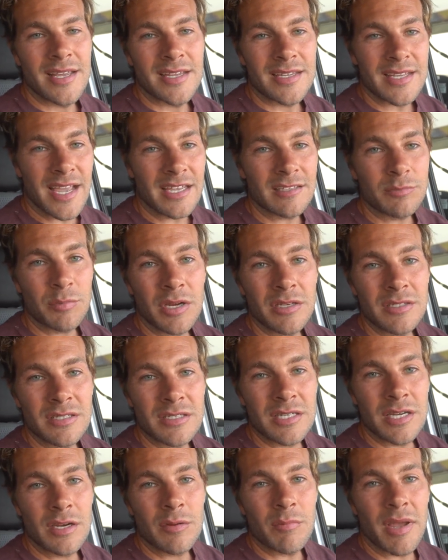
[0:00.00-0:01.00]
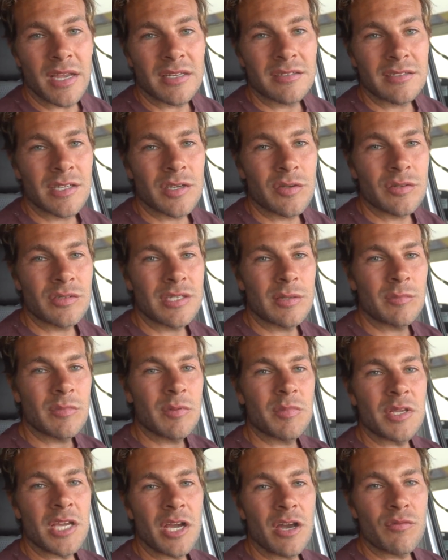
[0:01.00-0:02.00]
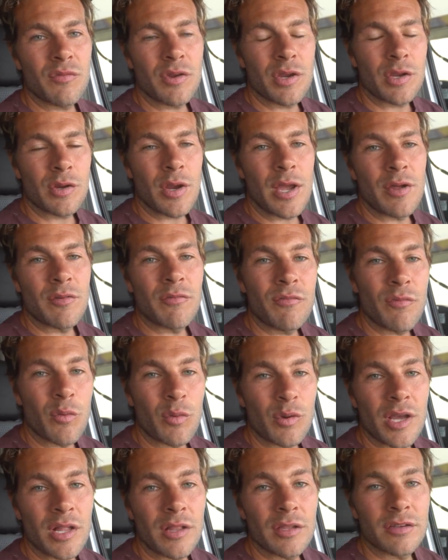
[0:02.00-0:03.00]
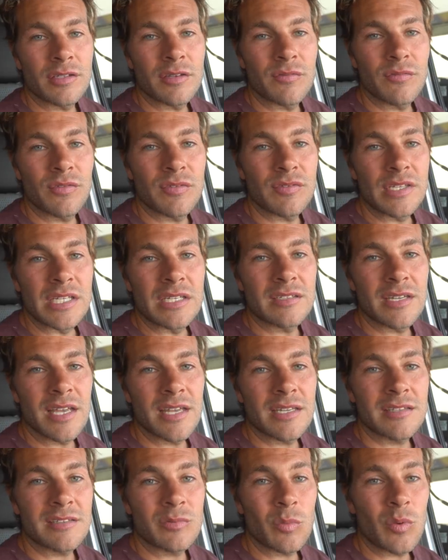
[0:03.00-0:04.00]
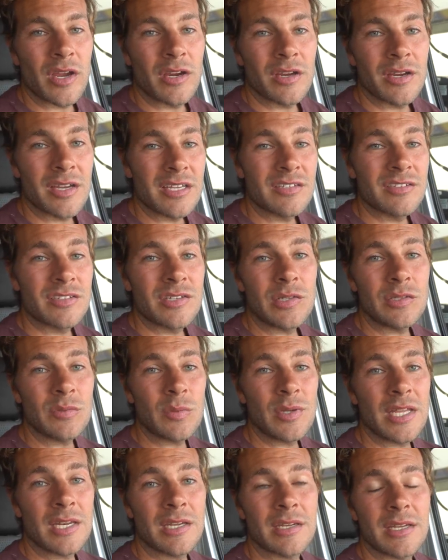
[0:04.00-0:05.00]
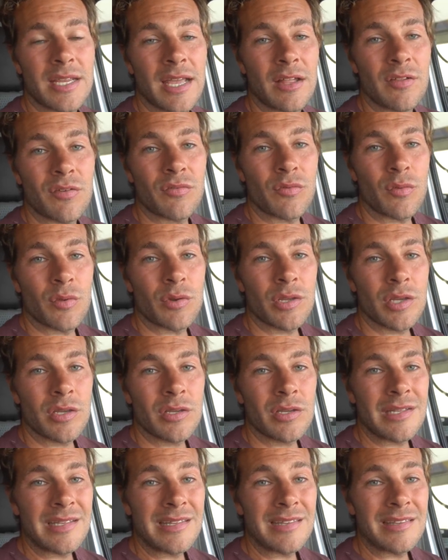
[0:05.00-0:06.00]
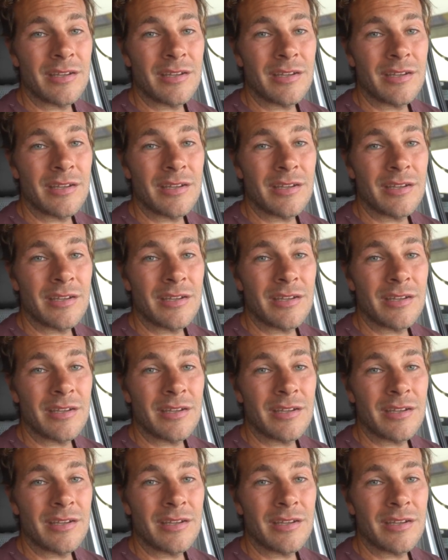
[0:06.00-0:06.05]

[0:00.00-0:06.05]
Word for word: Gas prices here in Mexico seem to be hovering around four dollars and fifty cents, where as soon as we get into California,